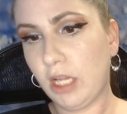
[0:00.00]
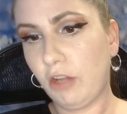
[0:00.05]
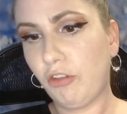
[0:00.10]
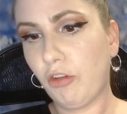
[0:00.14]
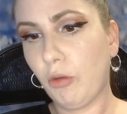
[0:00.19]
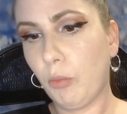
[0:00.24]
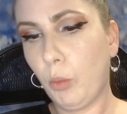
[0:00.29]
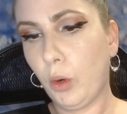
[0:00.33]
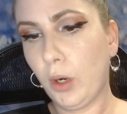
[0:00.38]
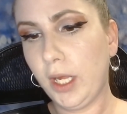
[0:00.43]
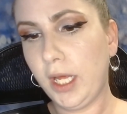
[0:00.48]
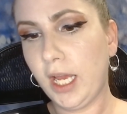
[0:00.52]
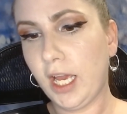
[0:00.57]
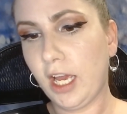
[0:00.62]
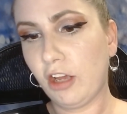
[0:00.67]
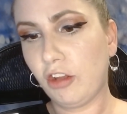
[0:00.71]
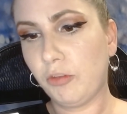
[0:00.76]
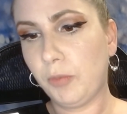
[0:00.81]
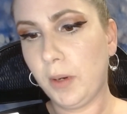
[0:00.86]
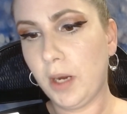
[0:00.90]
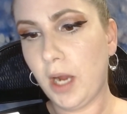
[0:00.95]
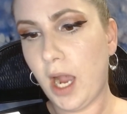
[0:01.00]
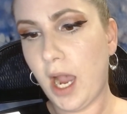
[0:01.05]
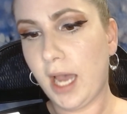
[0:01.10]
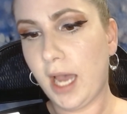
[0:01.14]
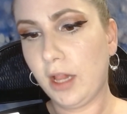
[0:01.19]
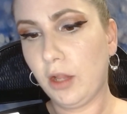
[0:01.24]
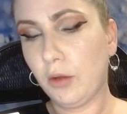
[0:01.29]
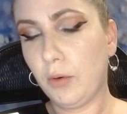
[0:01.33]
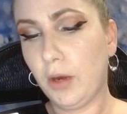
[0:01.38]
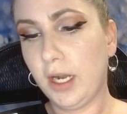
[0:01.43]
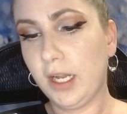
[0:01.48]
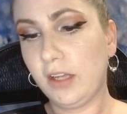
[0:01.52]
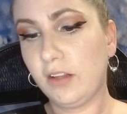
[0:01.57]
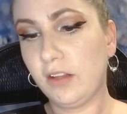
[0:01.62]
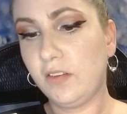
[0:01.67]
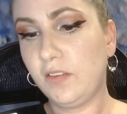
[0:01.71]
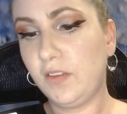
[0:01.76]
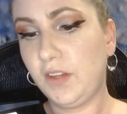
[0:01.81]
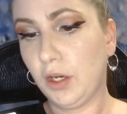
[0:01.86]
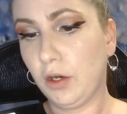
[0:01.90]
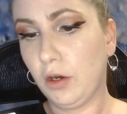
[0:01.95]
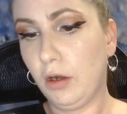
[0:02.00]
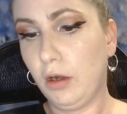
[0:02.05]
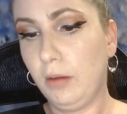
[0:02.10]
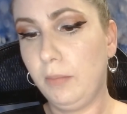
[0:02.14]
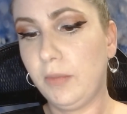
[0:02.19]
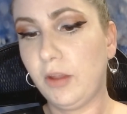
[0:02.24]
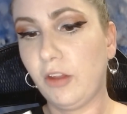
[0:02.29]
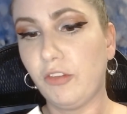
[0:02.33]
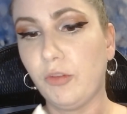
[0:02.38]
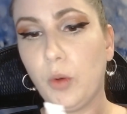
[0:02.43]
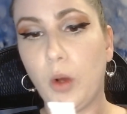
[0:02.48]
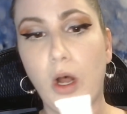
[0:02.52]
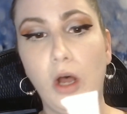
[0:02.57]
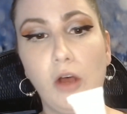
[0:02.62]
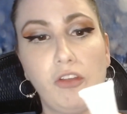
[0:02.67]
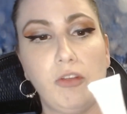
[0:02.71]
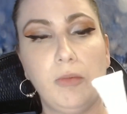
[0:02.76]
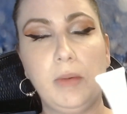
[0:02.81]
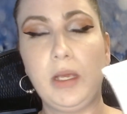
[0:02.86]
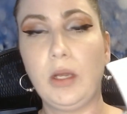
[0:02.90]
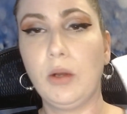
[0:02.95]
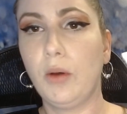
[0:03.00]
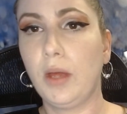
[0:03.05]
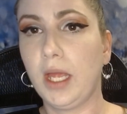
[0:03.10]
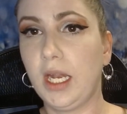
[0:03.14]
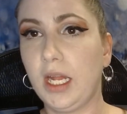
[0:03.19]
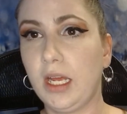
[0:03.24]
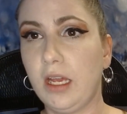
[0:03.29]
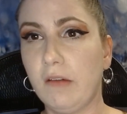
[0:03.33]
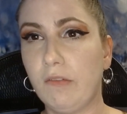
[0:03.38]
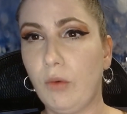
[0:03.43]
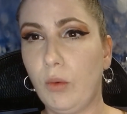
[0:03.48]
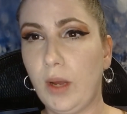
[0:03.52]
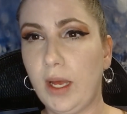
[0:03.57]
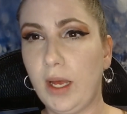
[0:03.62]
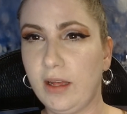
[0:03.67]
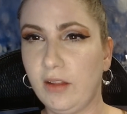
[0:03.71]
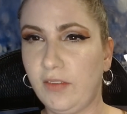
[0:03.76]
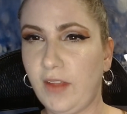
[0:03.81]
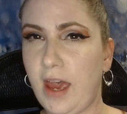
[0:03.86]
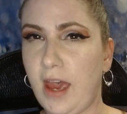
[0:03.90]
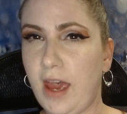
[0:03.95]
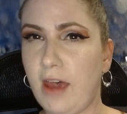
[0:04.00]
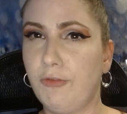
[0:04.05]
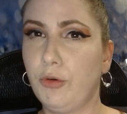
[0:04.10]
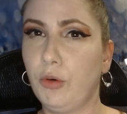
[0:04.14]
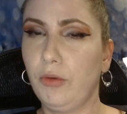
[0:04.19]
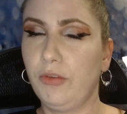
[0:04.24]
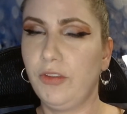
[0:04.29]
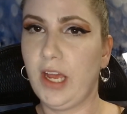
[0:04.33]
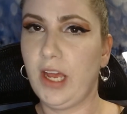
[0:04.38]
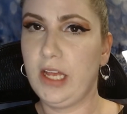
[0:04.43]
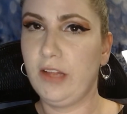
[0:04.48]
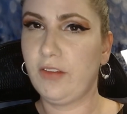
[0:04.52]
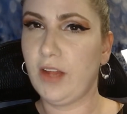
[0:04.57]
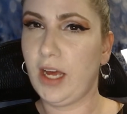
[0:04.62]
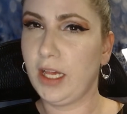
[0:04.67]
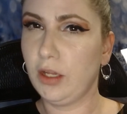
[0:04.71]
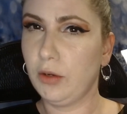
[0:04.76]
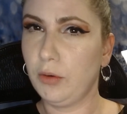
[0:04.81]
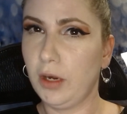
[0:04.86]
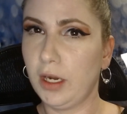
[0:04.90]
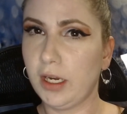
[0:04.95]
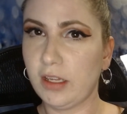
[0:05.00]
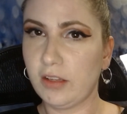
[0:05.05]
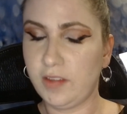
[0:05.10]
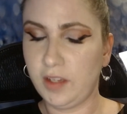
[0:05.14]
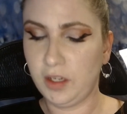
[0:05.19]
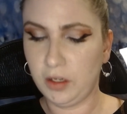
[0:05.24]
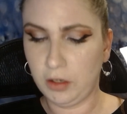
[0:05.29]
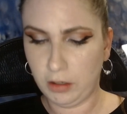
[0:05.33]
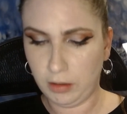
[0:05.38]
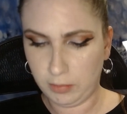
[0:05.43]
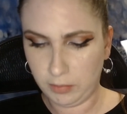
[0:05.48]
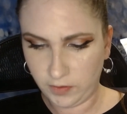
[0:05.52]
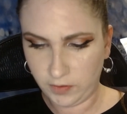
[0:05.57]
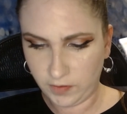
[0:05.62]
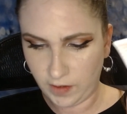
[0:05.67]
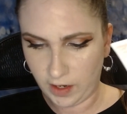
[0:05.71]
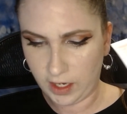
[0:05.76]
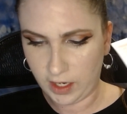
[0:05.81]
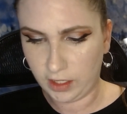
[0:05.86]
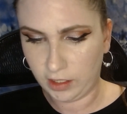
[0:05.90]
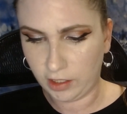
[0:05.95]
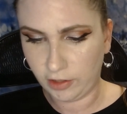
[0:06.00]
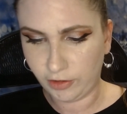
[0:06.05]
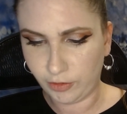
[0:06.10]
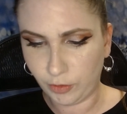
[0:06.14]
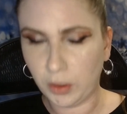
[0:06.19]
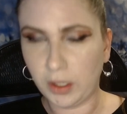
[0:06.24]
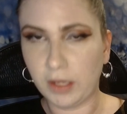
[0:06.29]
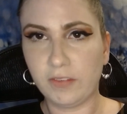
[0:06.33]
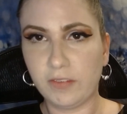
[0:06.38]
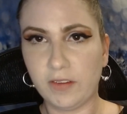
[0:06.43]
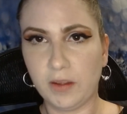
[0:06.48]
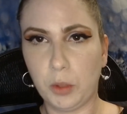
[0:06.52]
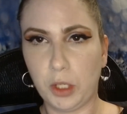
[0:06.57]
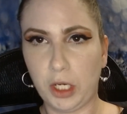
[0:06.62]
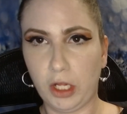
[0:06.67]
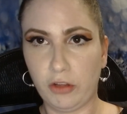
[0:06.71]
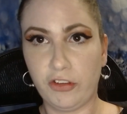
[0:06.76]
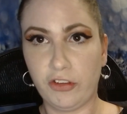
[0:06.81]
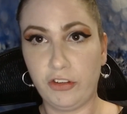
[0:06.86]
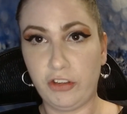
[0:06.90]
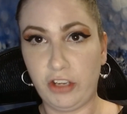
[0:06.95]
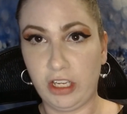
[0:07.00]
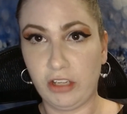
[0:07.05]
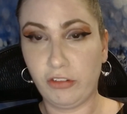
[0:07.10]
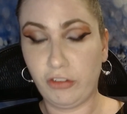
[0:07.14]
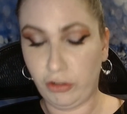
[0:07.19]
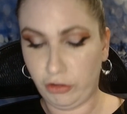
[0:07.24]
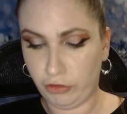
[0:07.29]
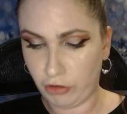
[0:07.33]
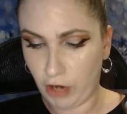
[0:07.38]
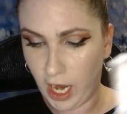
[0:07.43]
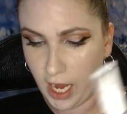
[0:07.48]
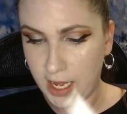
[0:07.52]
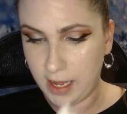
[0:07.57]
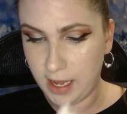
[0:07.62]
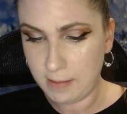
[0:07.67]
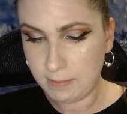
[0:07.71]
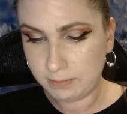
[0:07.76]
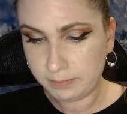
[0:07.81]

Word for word: It's a Morning Expert Hyaluronic Serum. This will also be going in a giveaway because I have full-size hyaluronic serums, and this will give someone else a chance to try it.